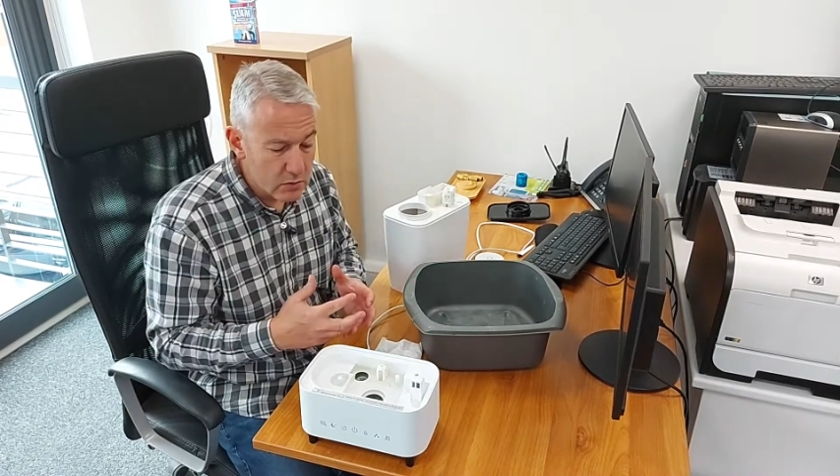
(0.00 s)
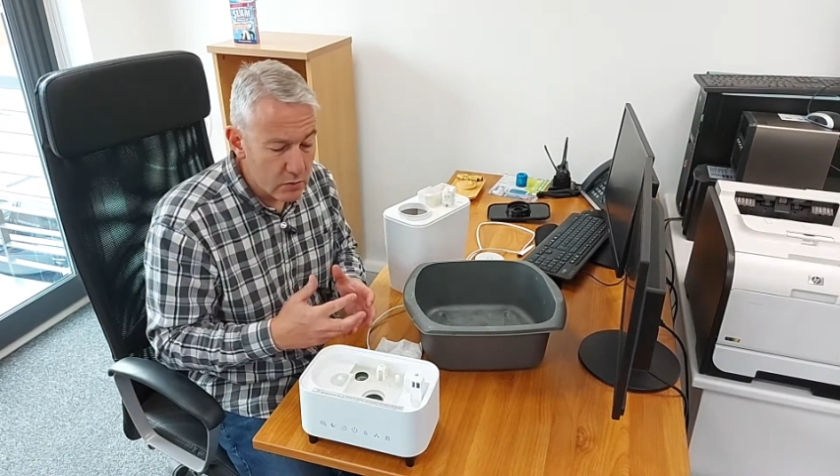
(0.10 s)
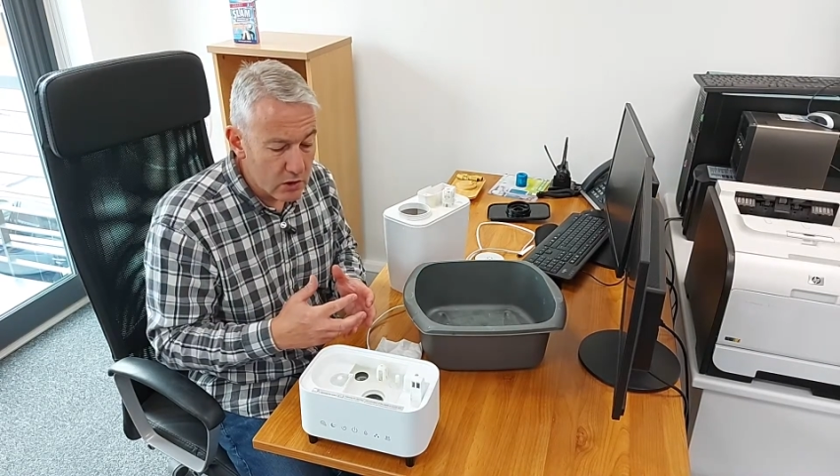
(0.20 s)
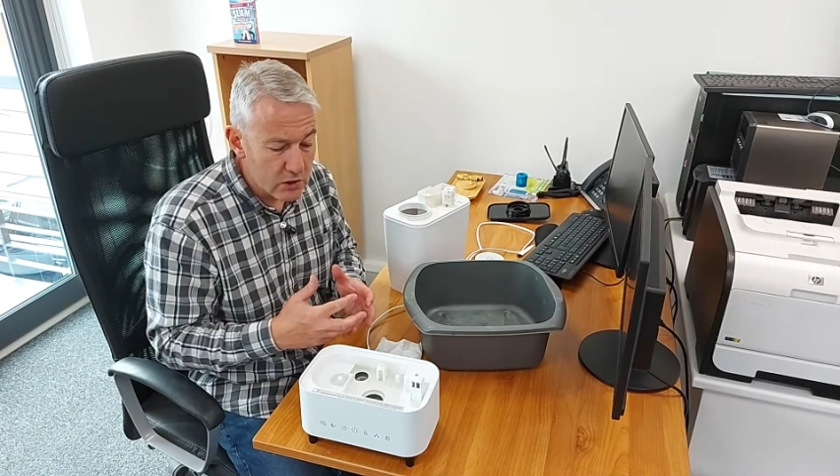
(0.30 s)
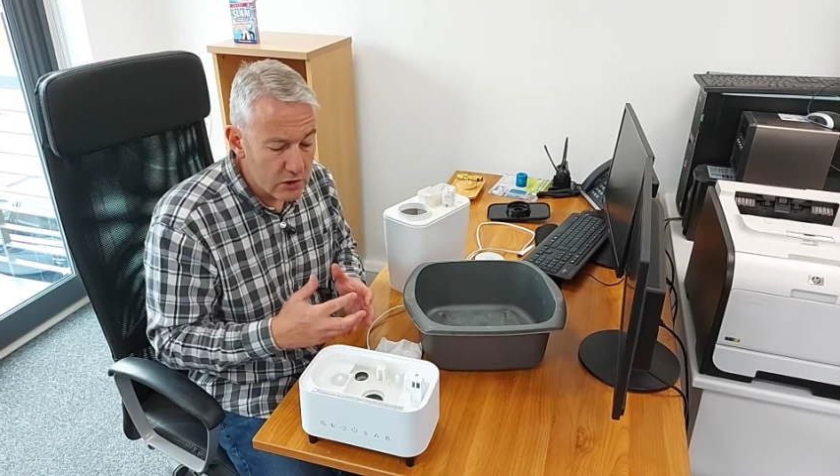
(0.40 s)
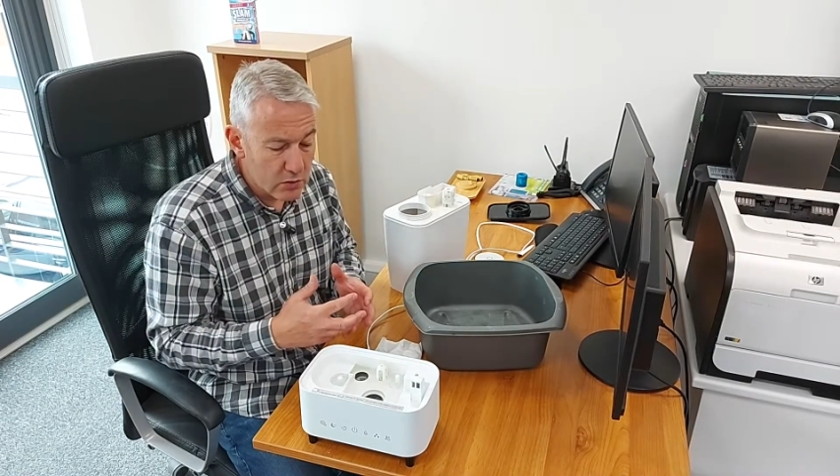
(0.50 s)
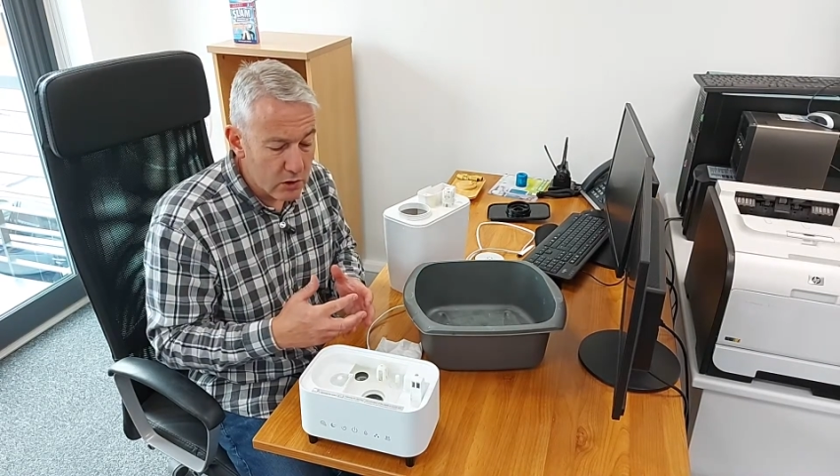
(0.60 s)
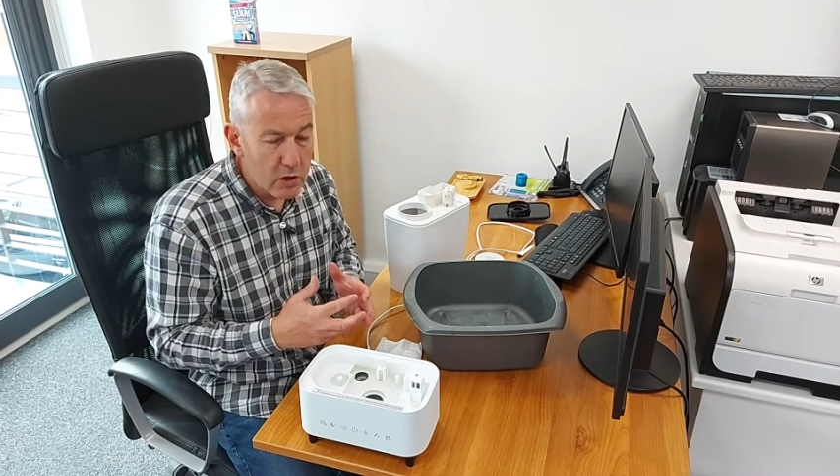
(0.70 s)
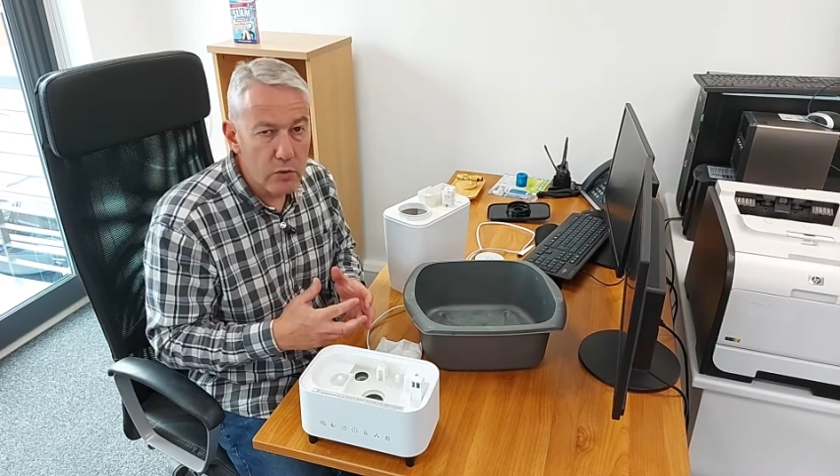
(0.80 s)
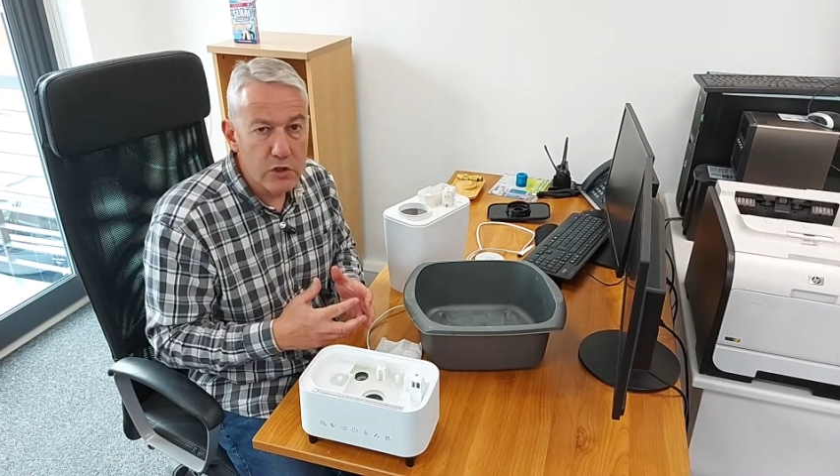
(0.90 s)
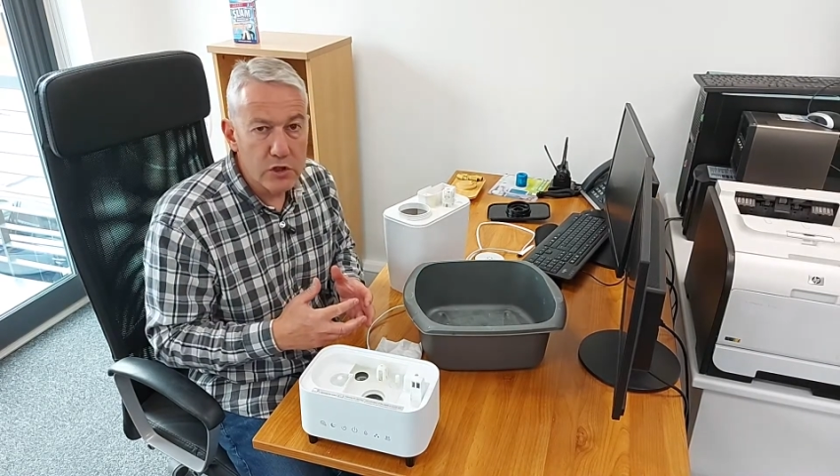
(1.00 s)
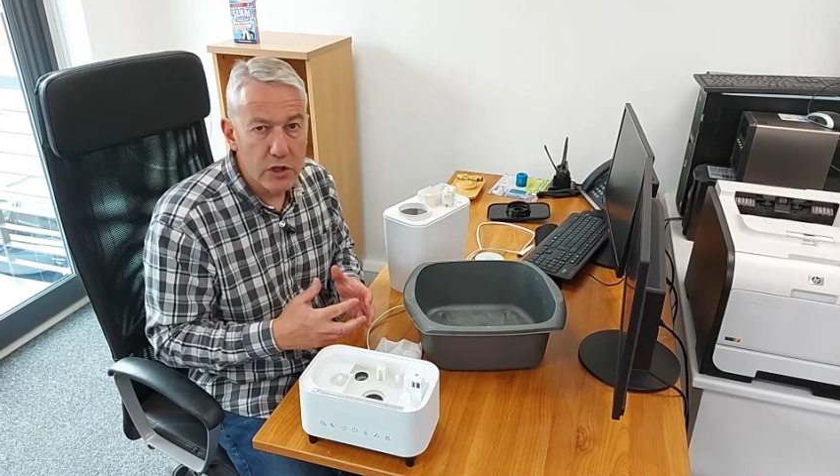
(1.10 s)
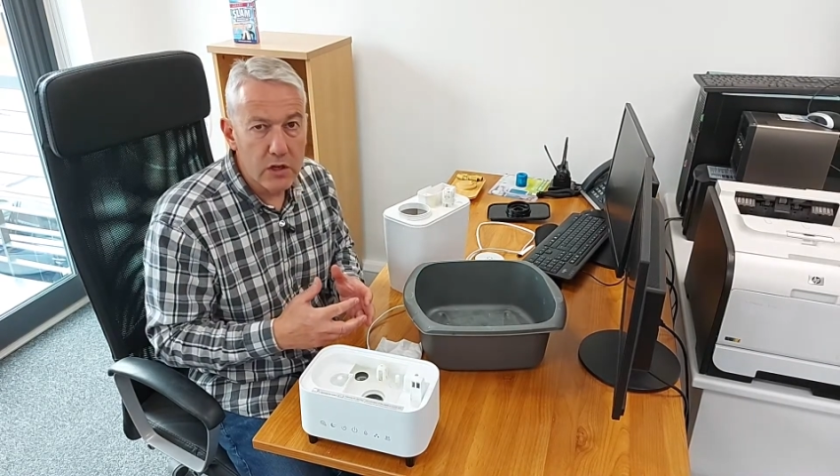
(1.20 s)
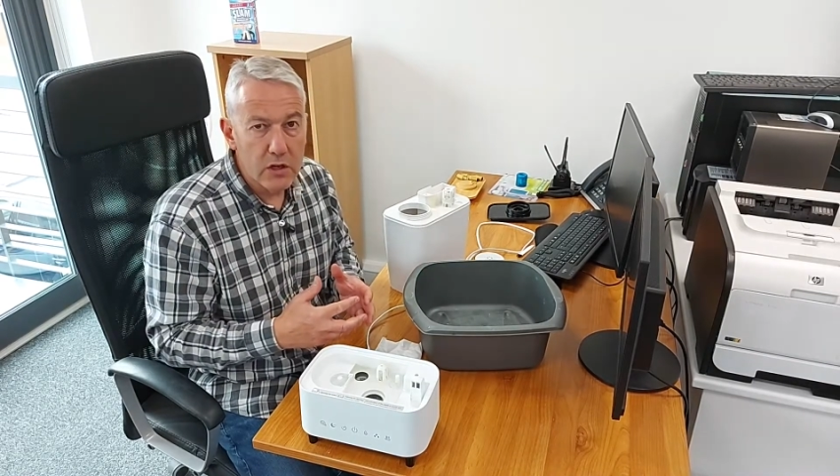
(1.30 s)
whilst you are washing